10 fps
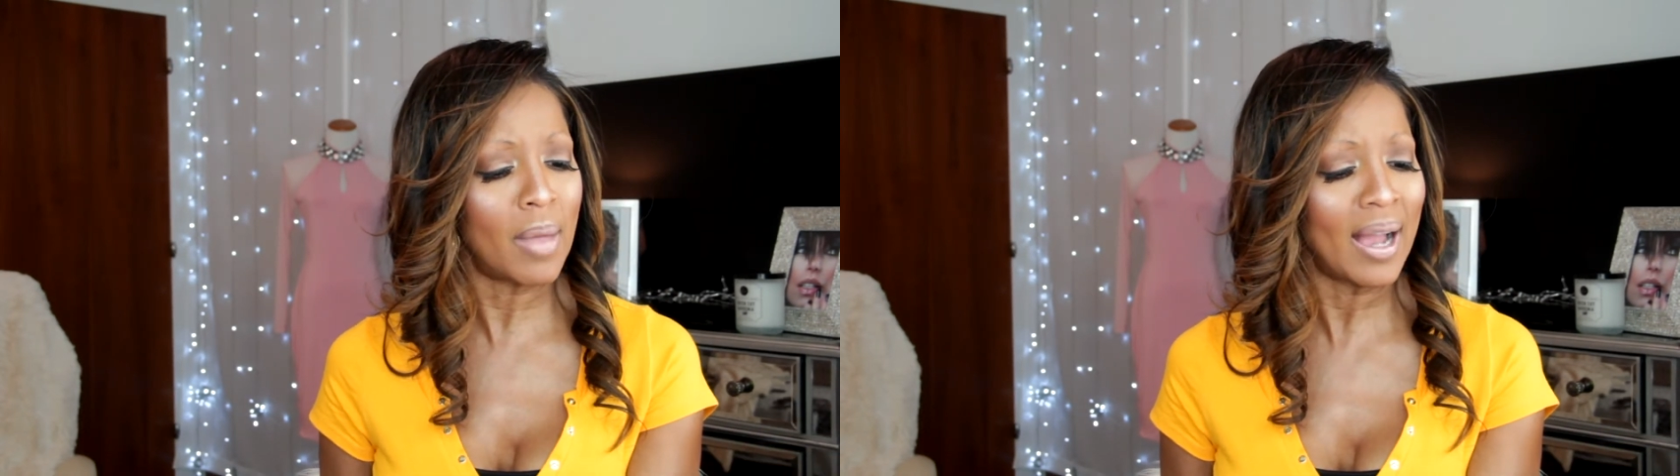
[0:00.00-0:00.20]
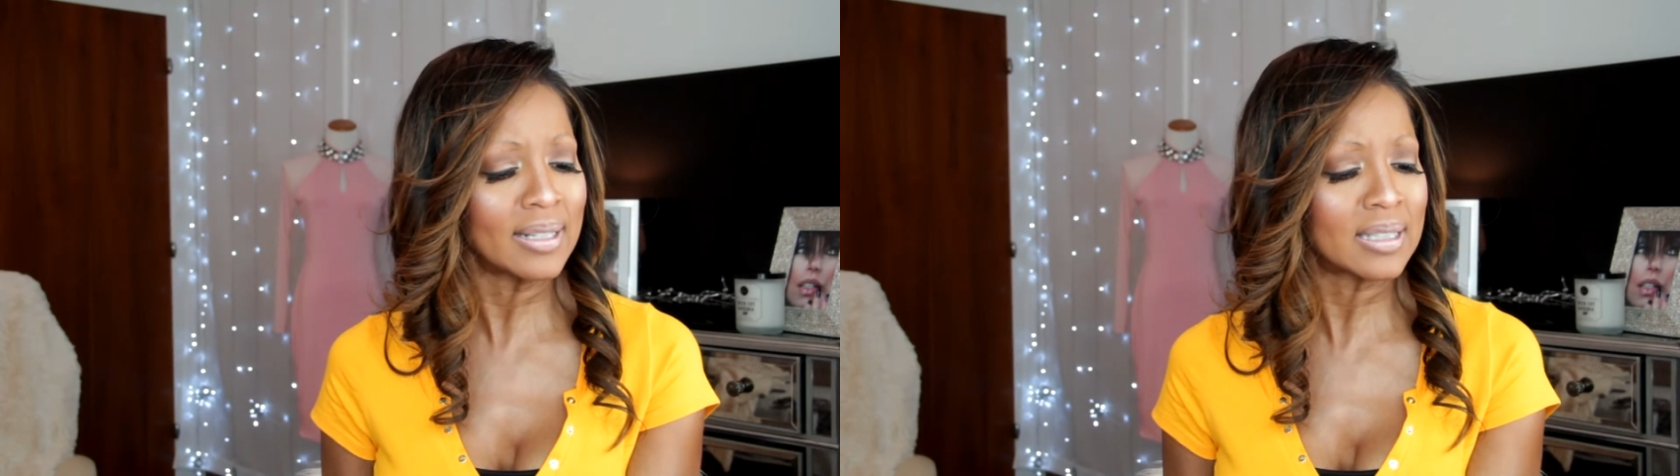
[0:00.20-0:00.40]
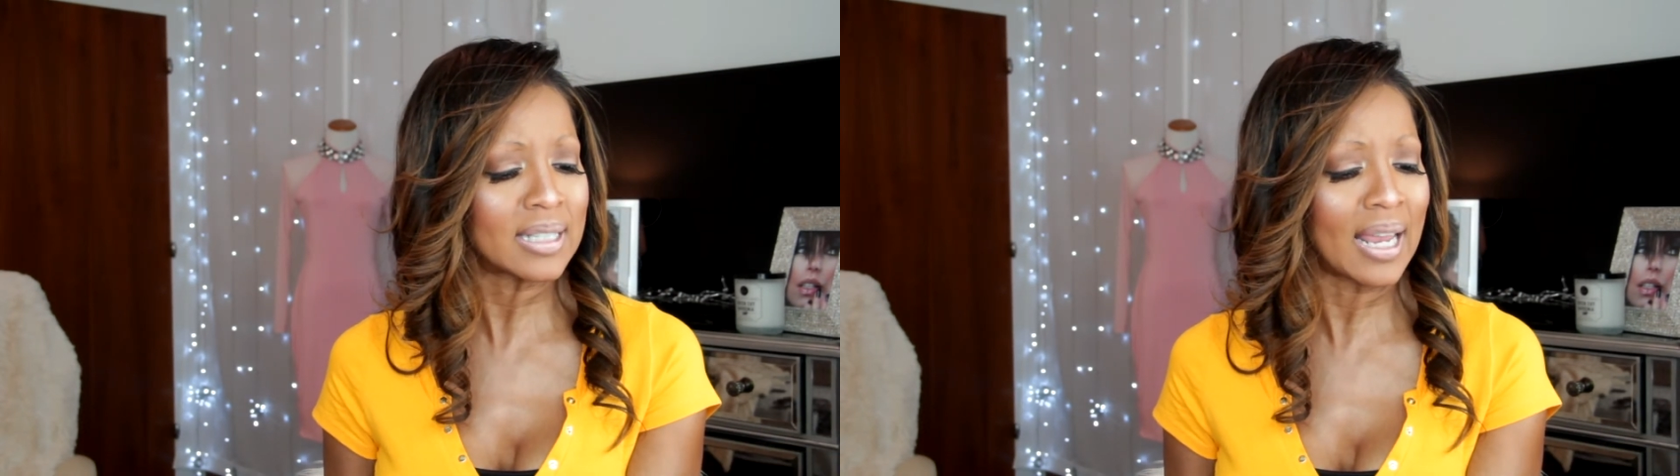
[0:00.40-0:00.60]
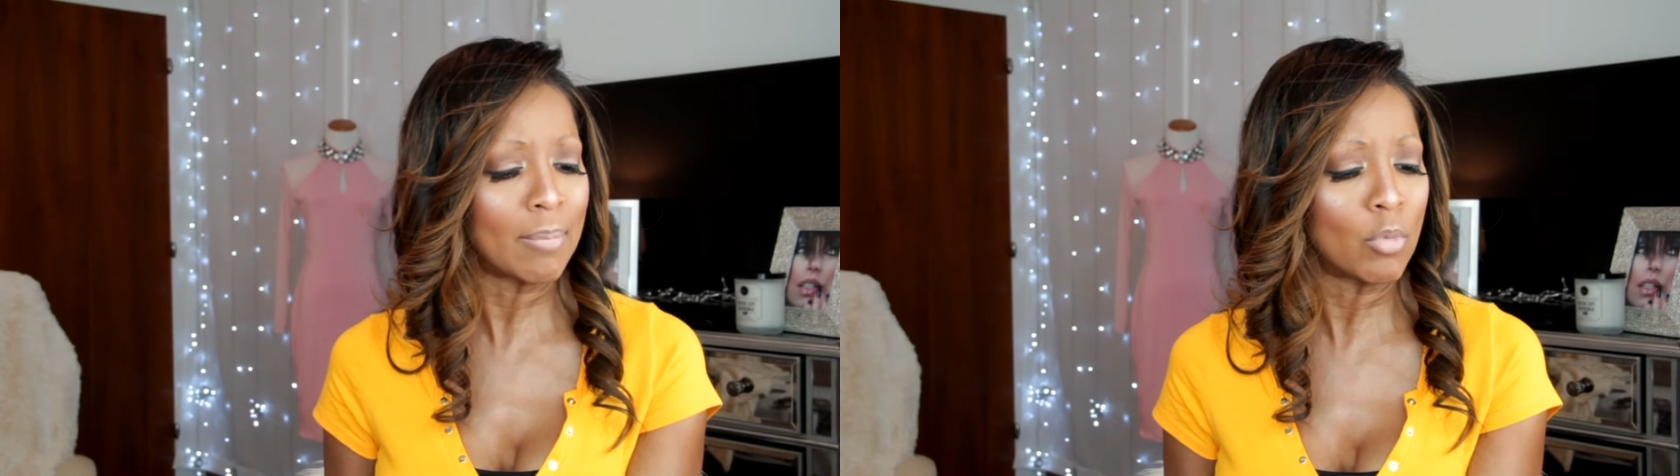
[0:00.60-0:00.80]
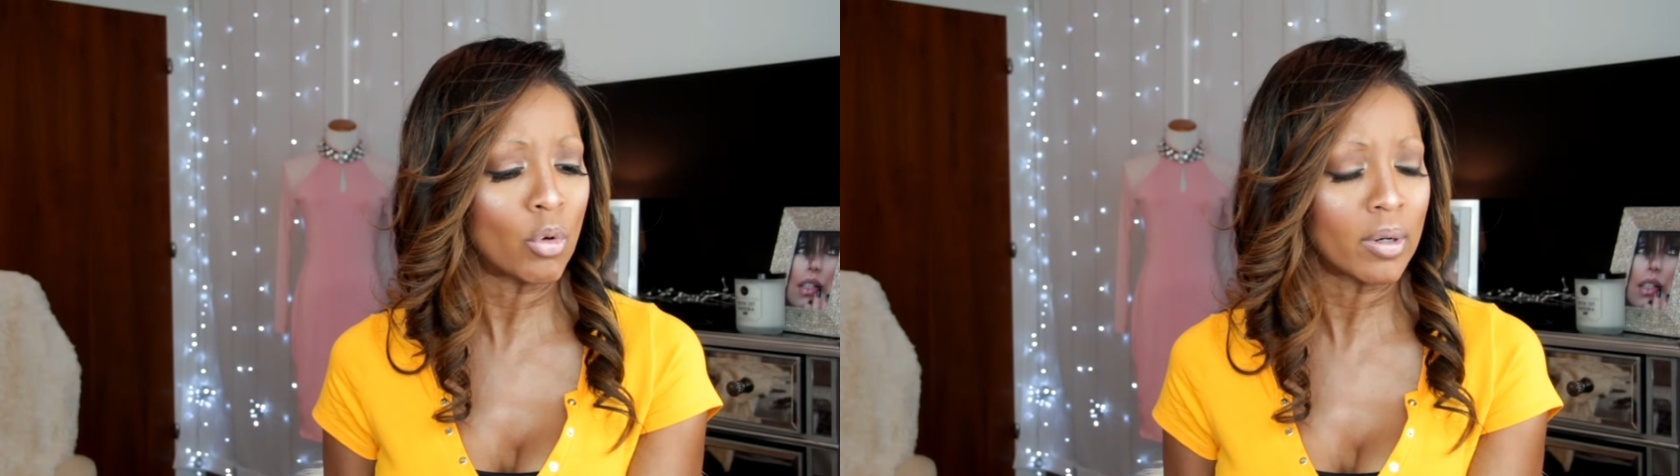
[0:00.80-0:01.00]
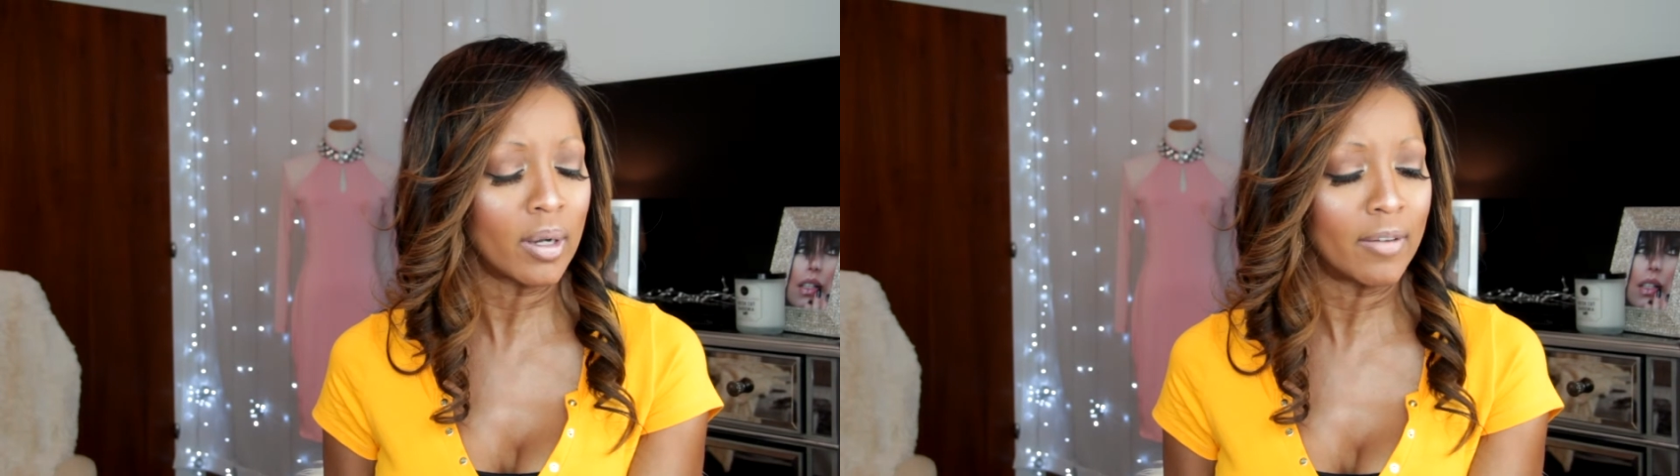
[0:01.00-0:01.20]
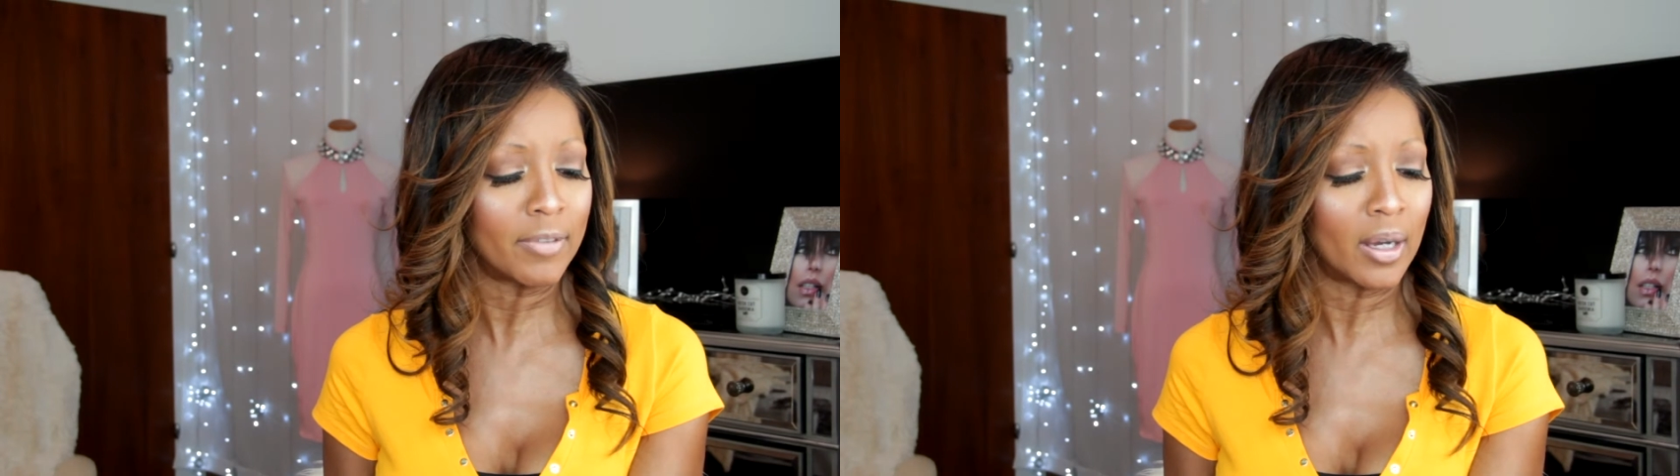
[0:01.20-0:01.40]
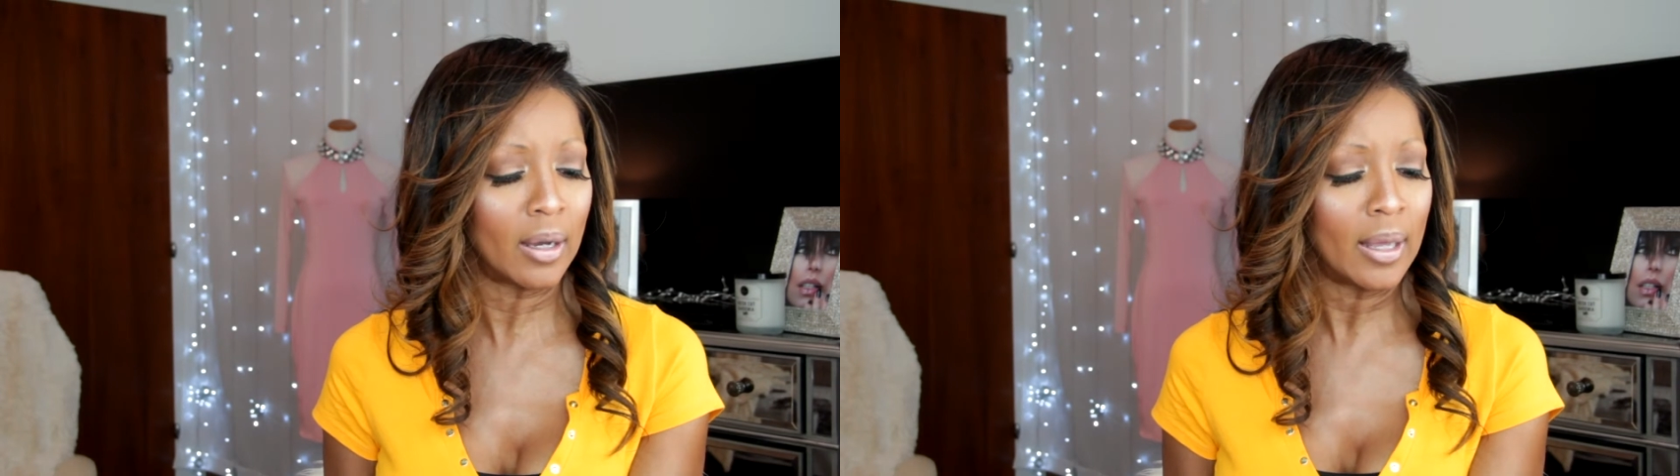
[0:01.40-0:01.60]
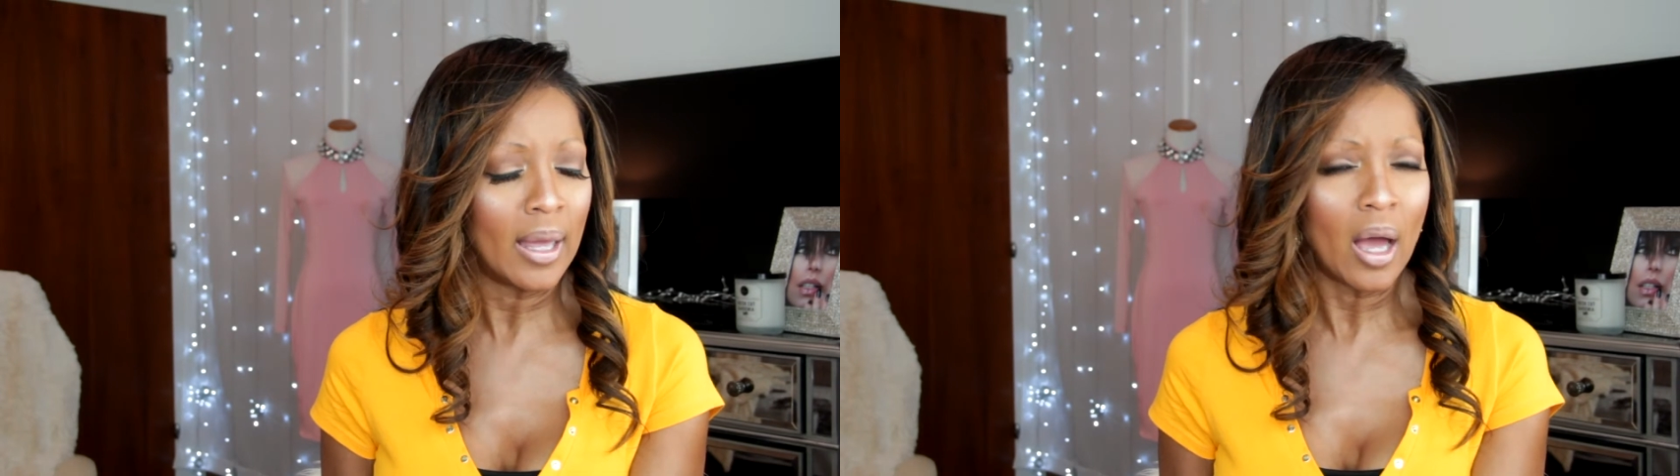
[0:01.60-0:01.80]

I'd say more of a